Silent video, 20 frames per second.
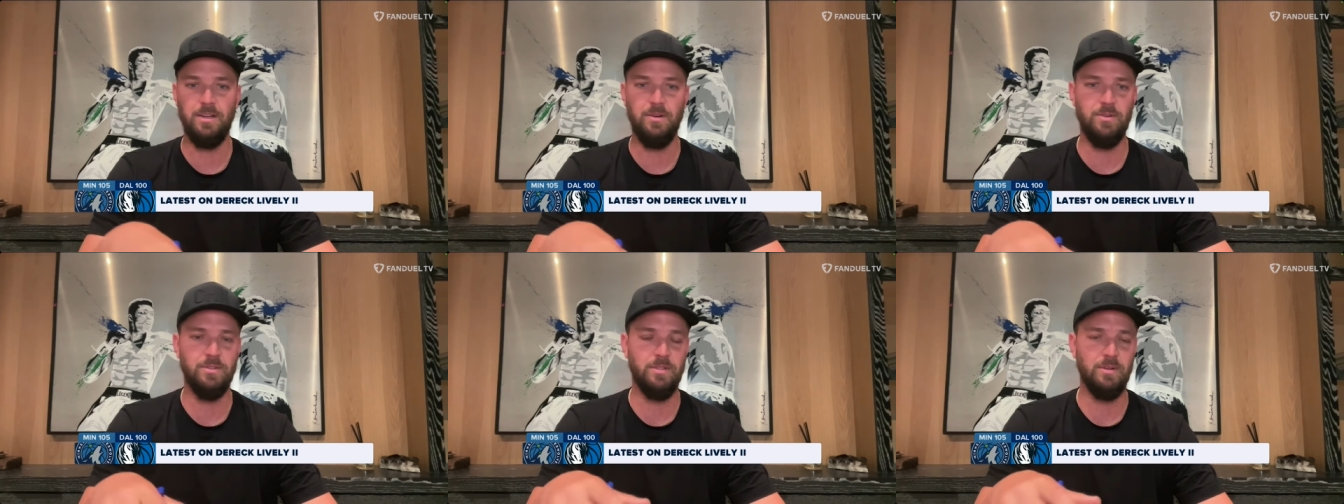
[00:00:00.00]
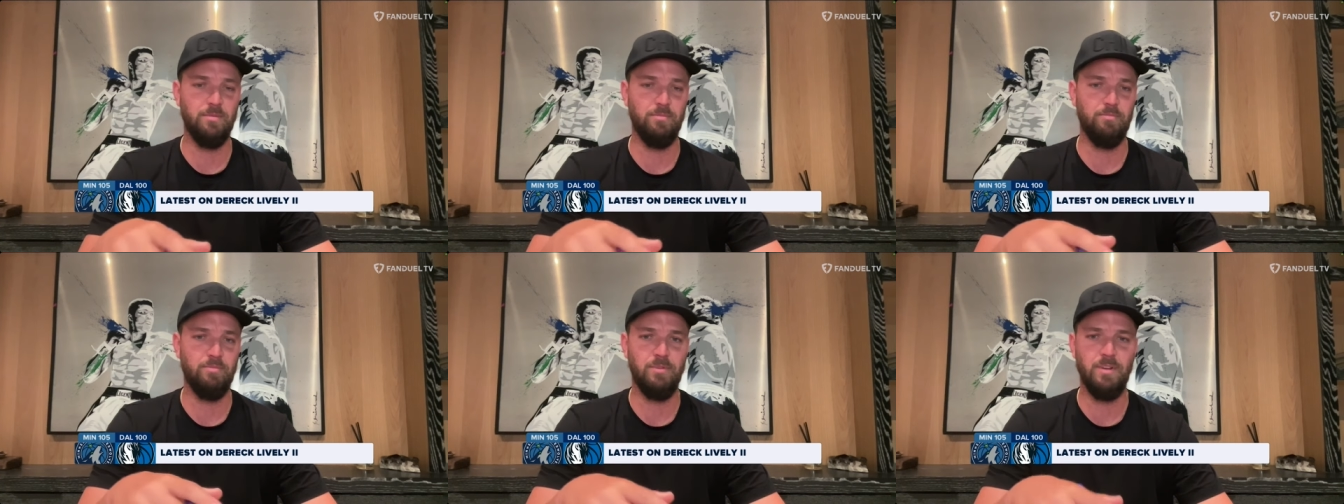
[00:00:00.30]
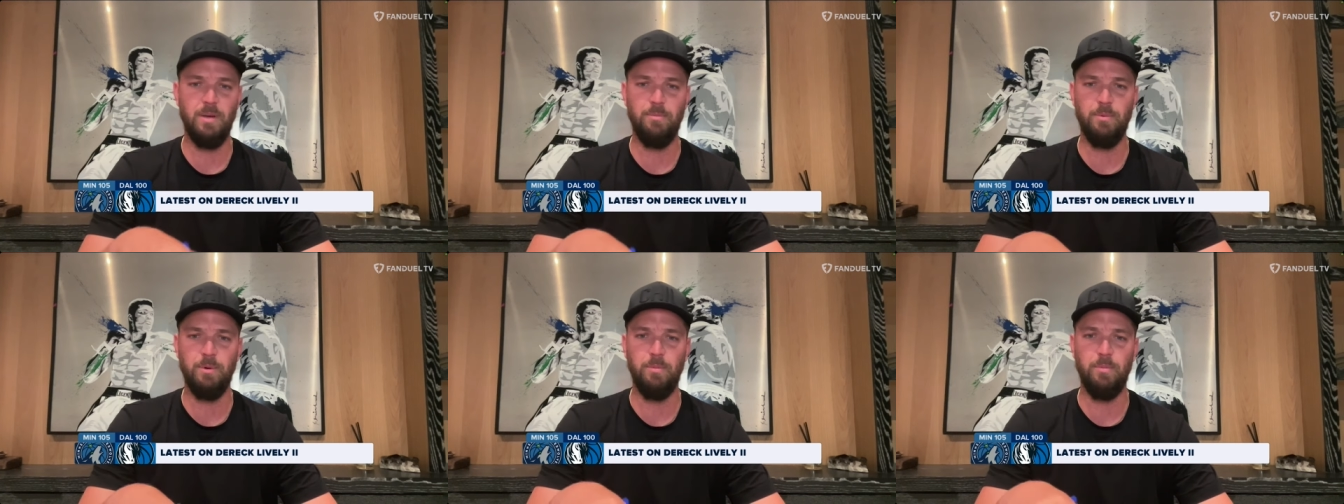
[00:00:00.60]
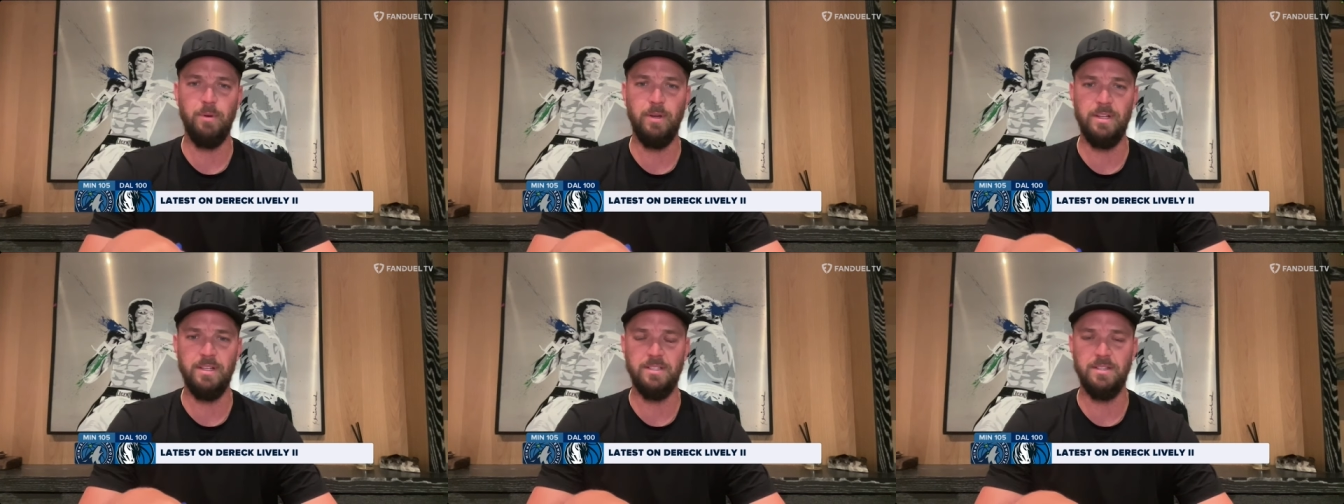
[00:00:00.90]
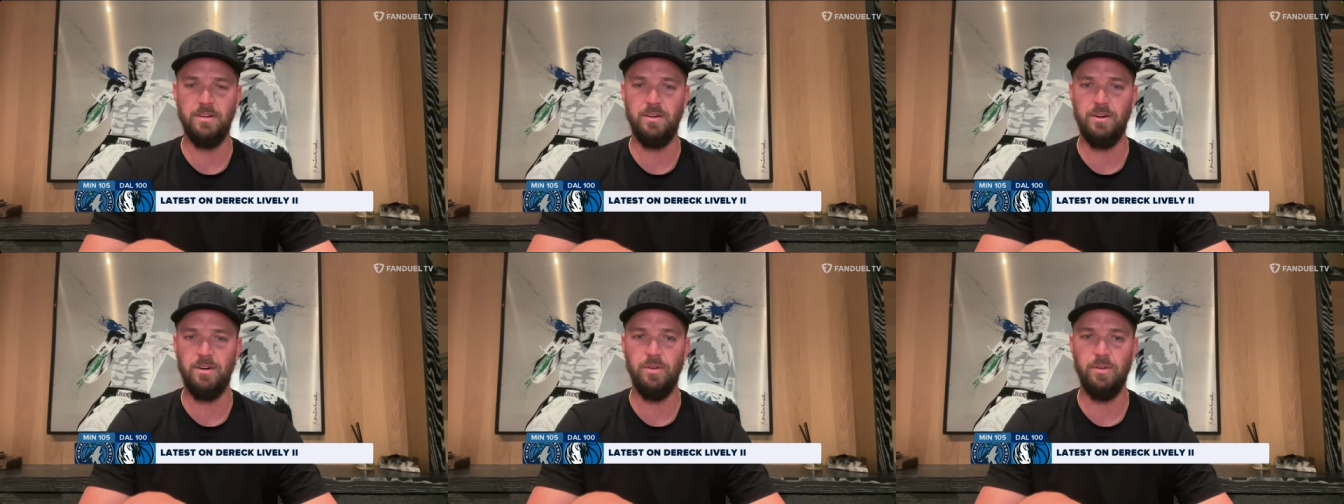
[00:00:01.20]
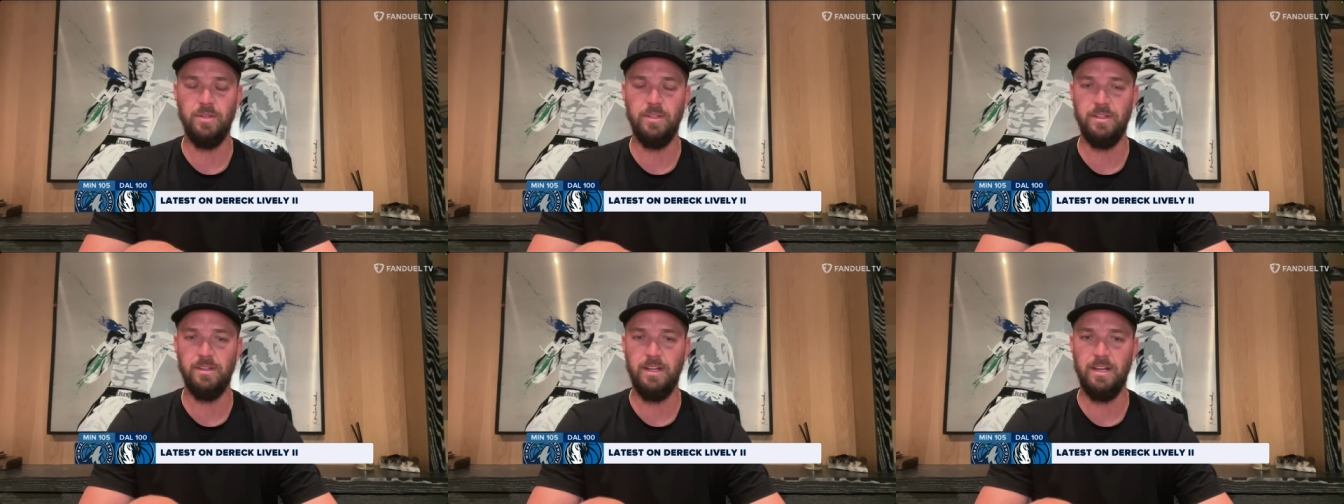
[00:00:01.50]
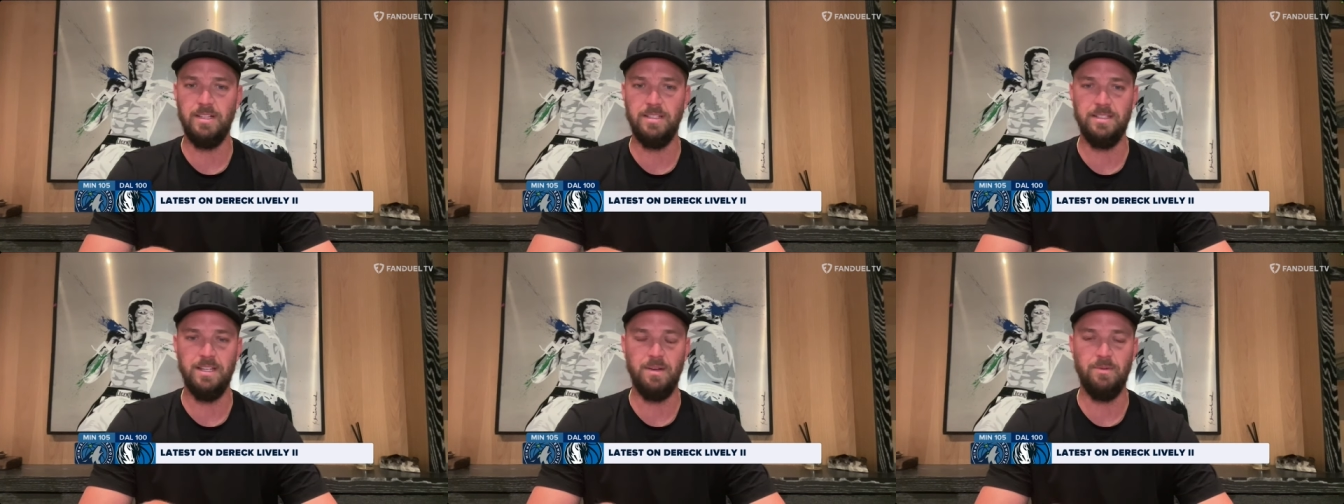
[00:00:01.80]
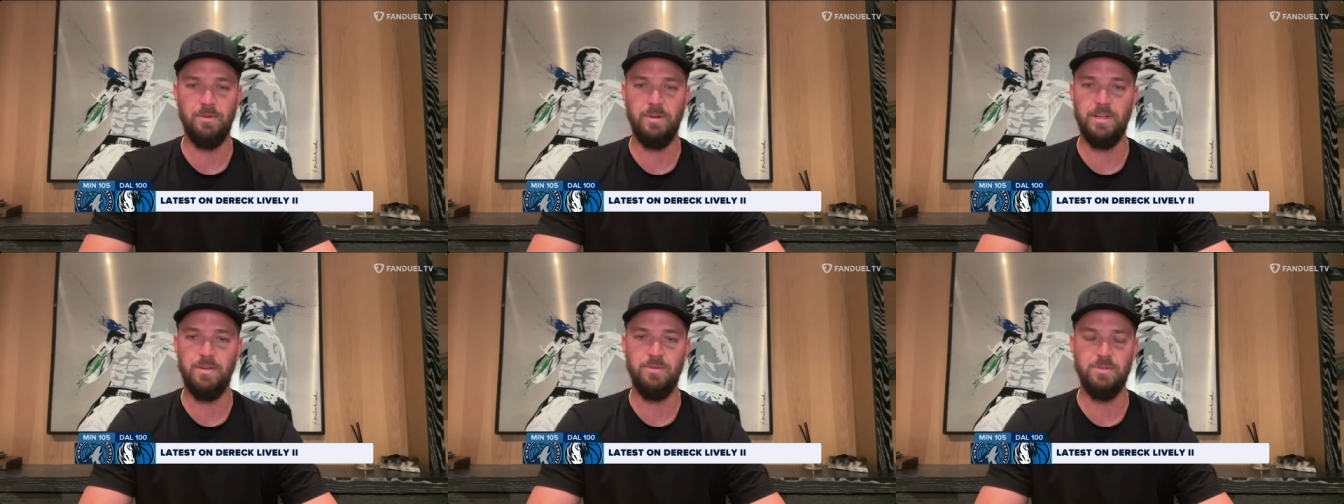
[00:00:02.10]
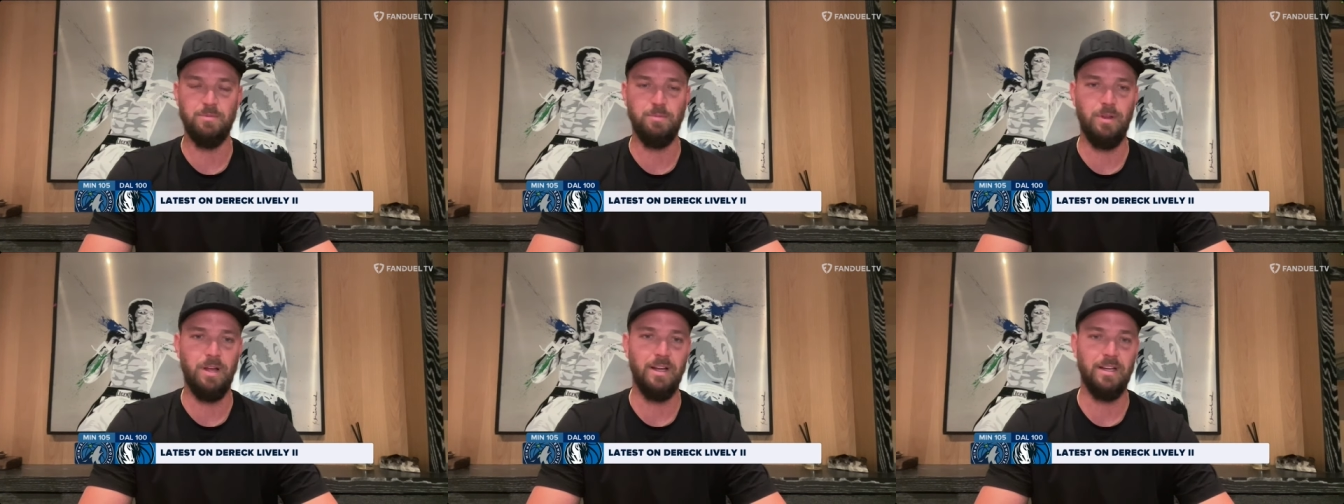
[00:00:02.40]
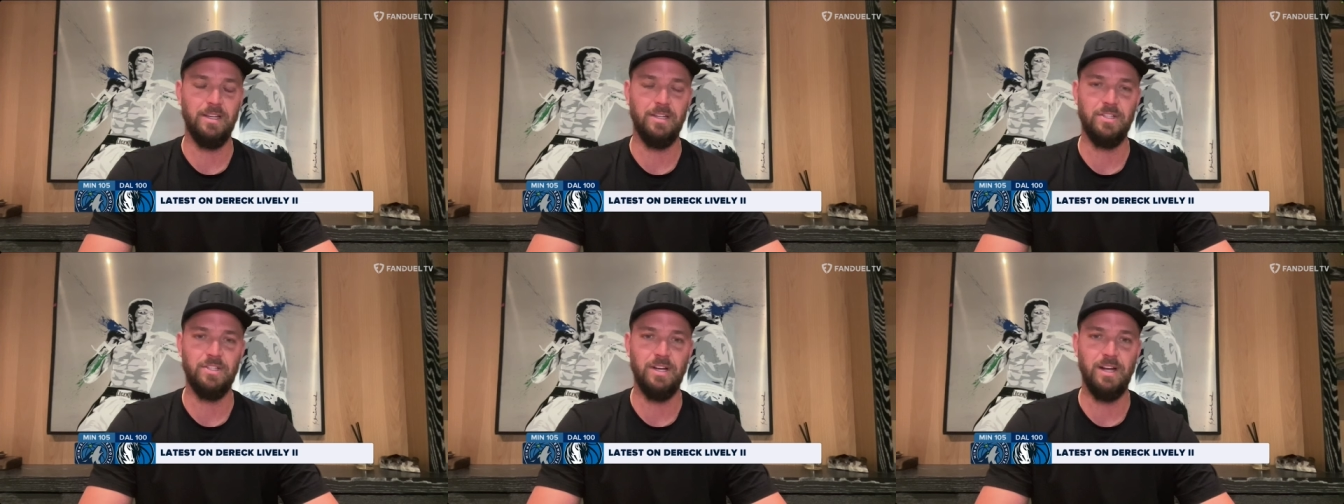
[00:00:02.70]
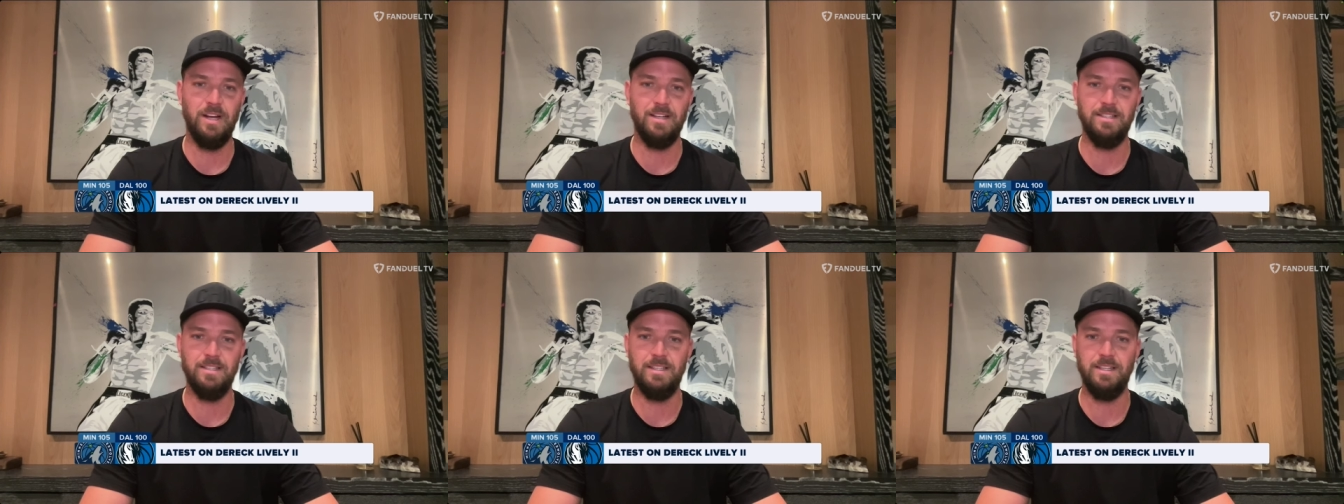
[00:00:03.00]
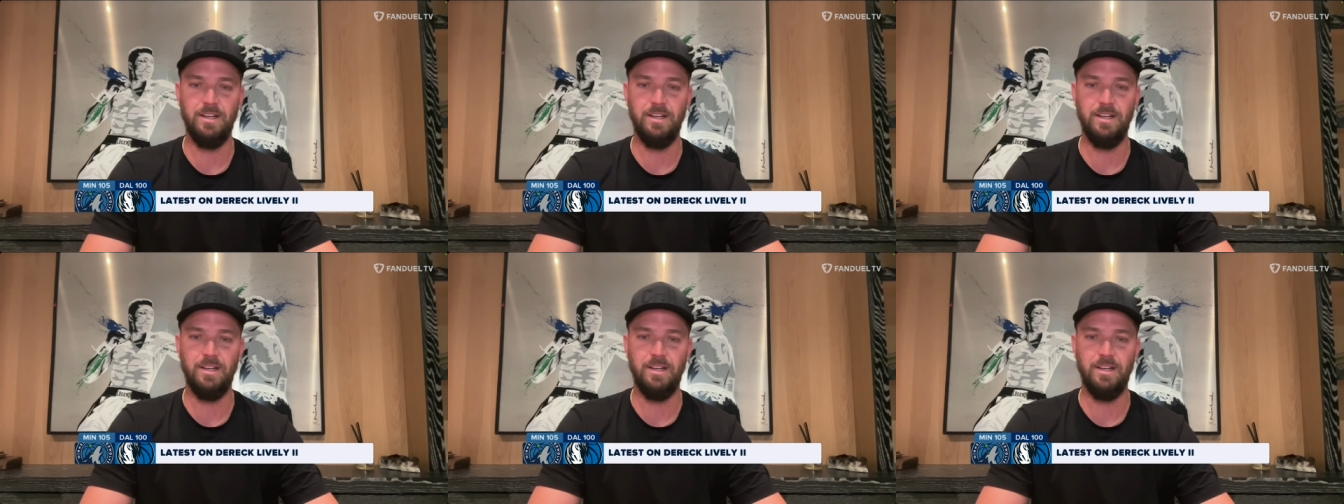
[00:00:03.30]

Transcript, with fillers: There was a couple plays in early last night where he was blocking shots.